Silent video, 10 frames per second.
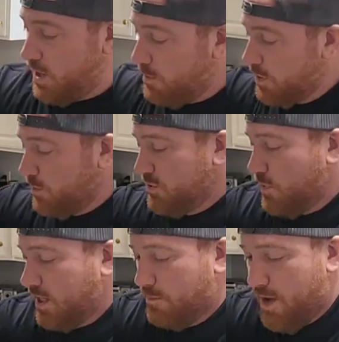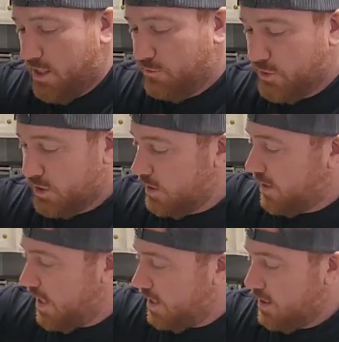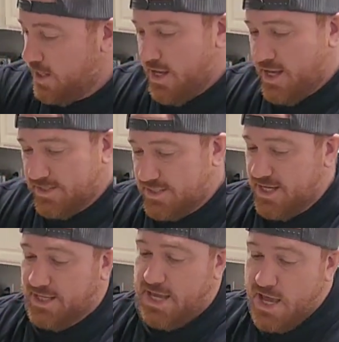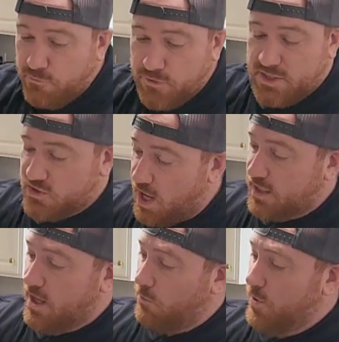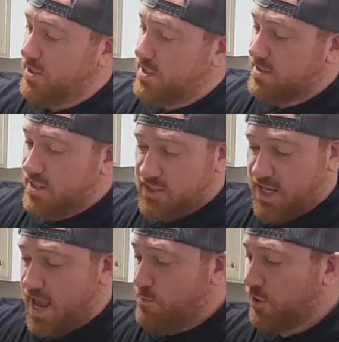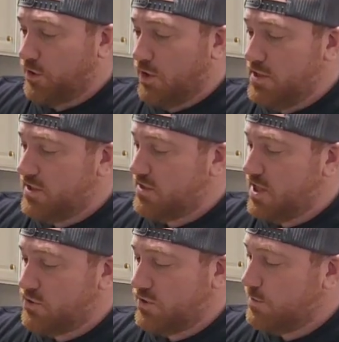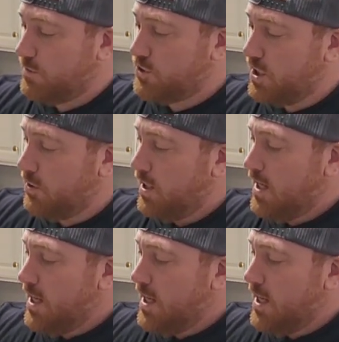So I would always recommend, if you're gonna get a sink, if it does not come with these, this came with all these accessories I'm gonna show,